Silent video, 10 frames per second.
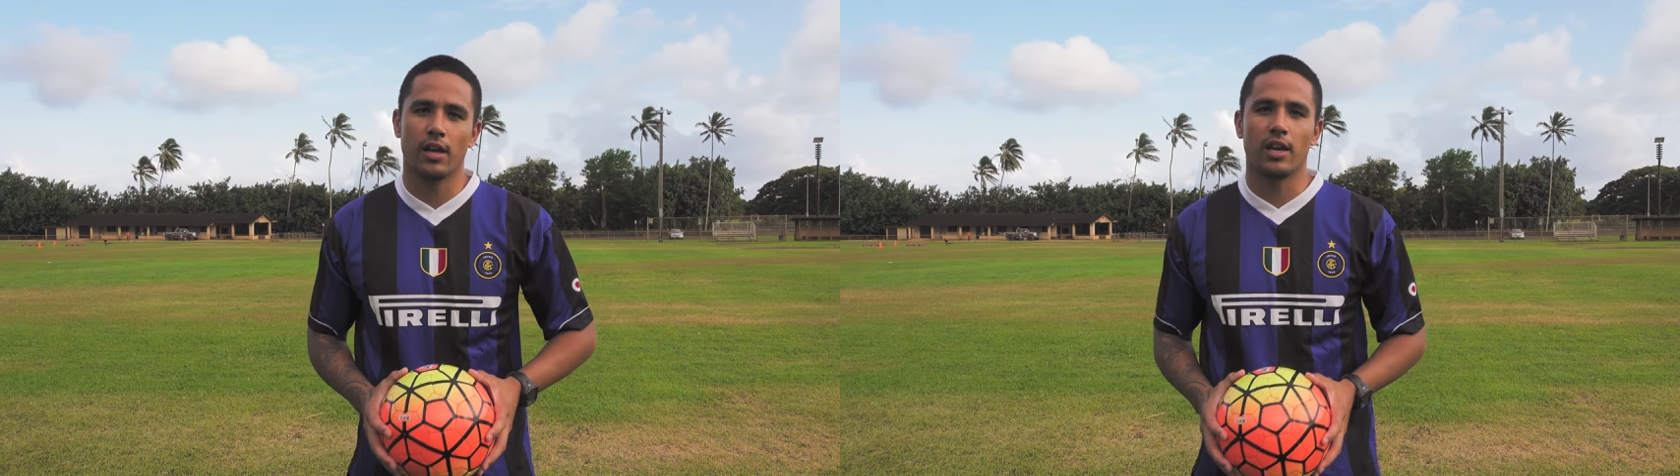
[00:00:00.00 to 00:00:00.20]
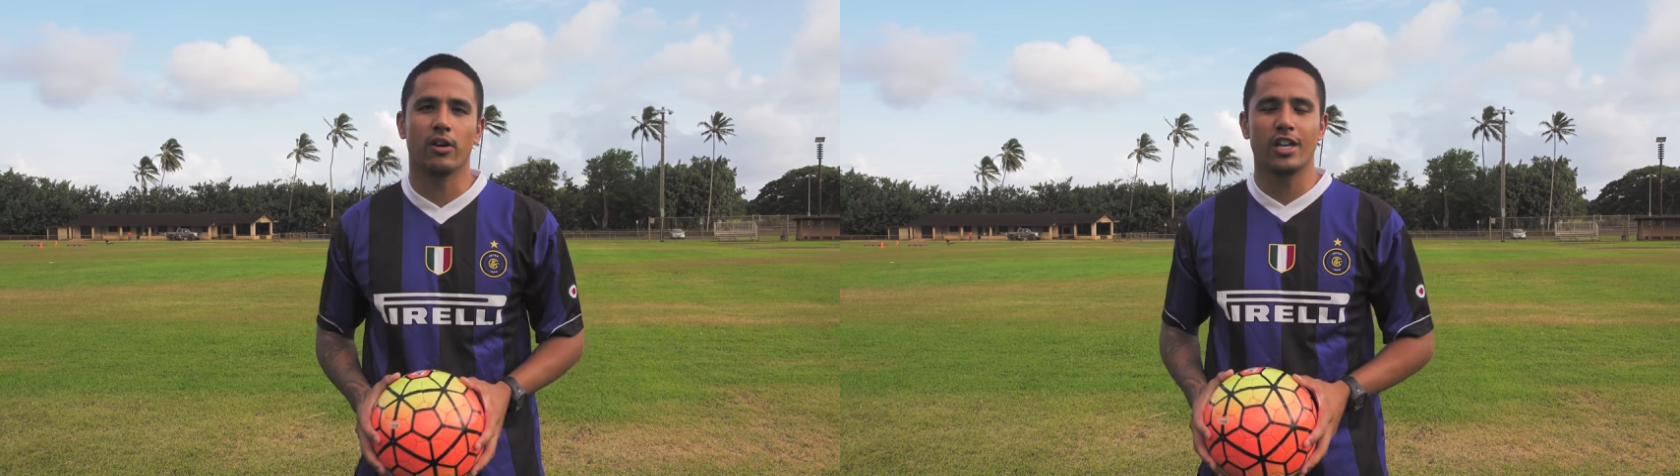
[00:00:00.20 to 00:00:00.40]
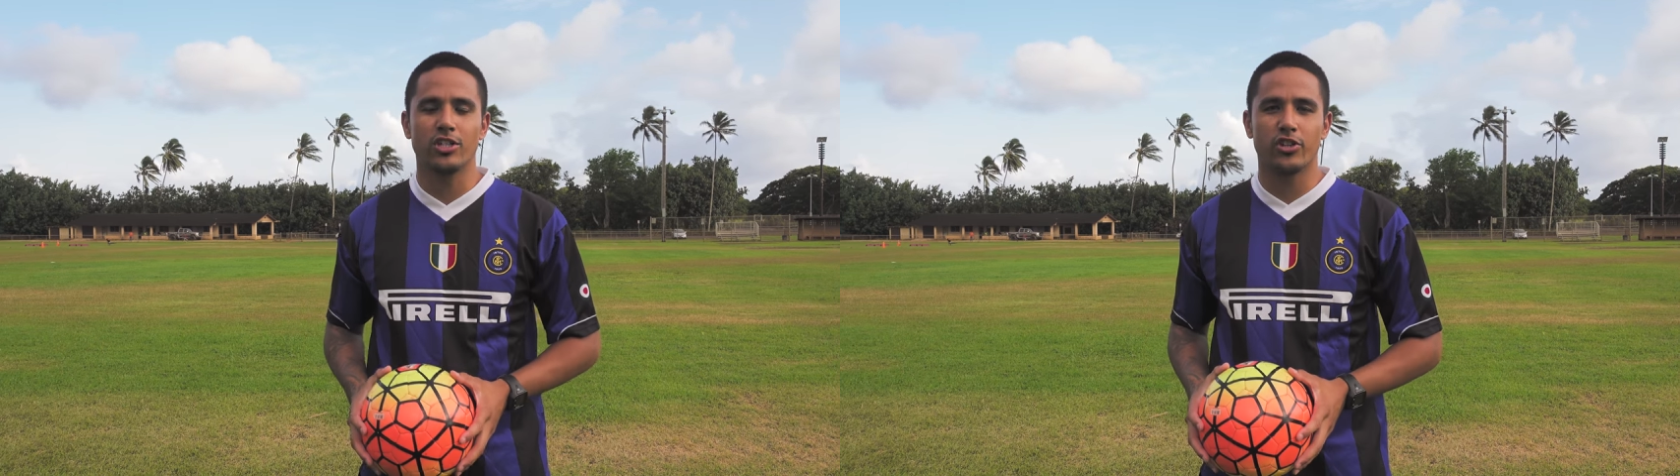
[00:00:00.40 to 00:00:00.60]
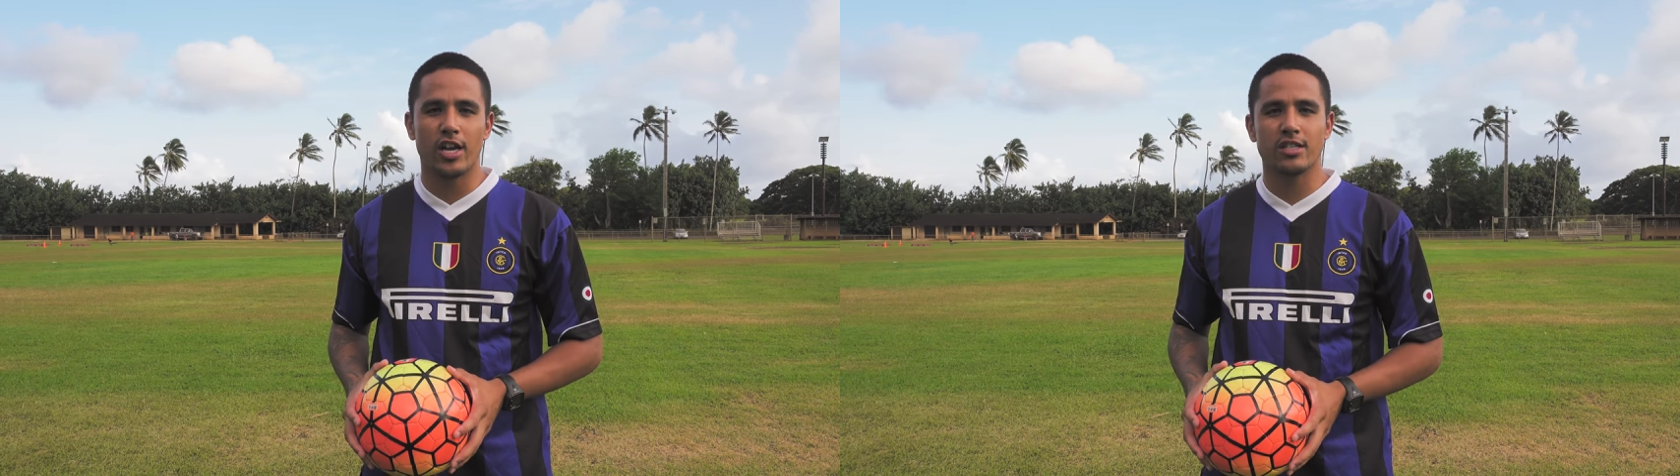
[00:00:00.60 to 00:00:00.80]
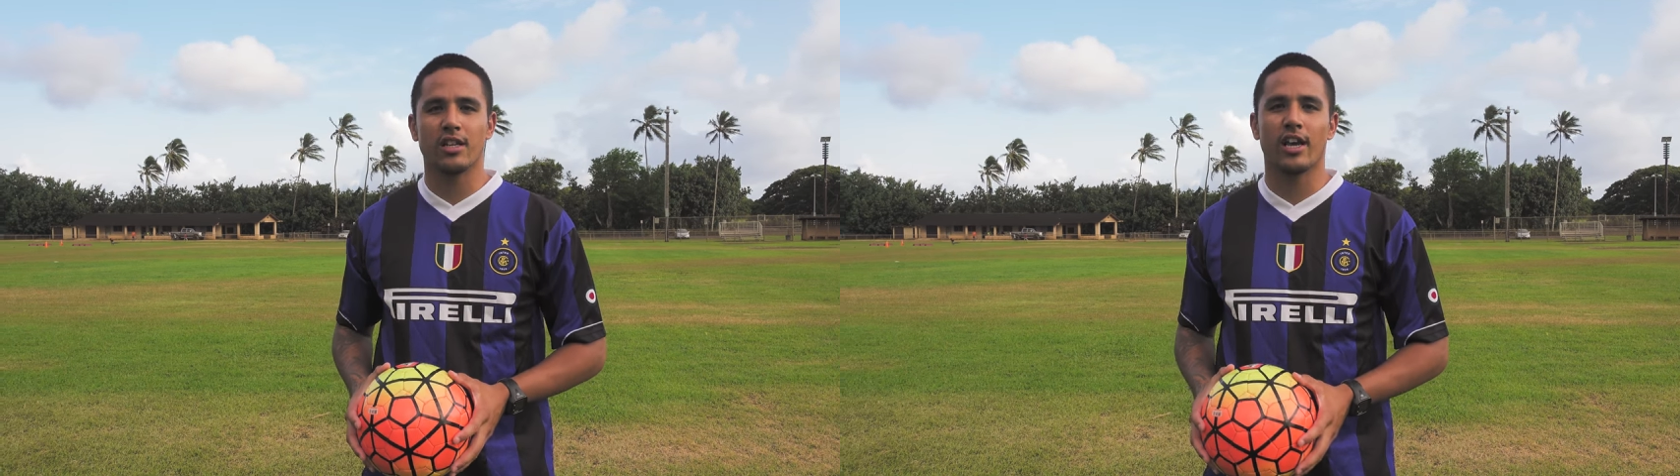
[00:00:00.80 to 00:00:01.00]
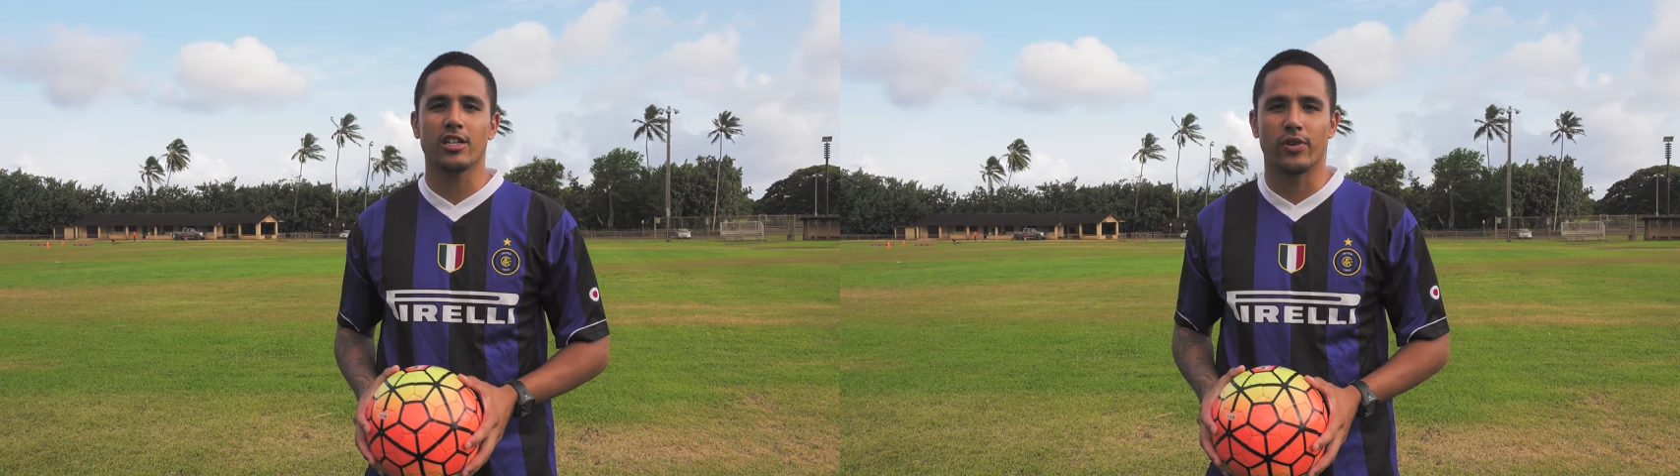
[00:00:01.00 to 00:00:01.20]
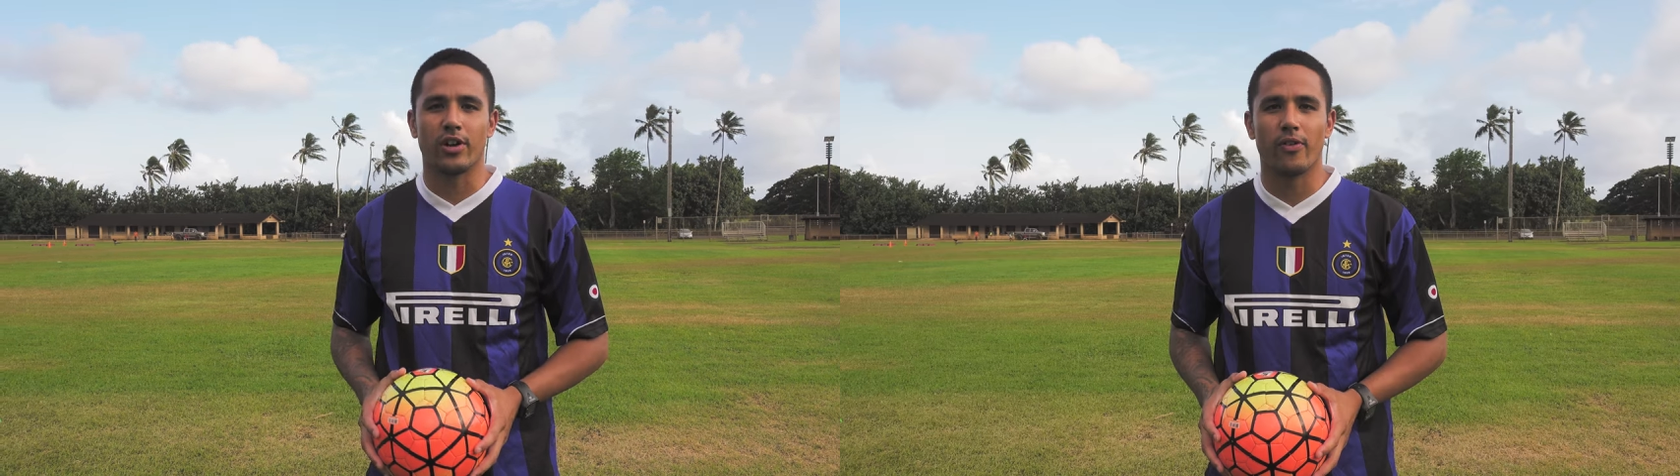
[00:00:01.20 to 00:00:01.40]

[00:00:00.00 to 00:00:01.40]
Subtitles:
and I'll catch you guys in the next one,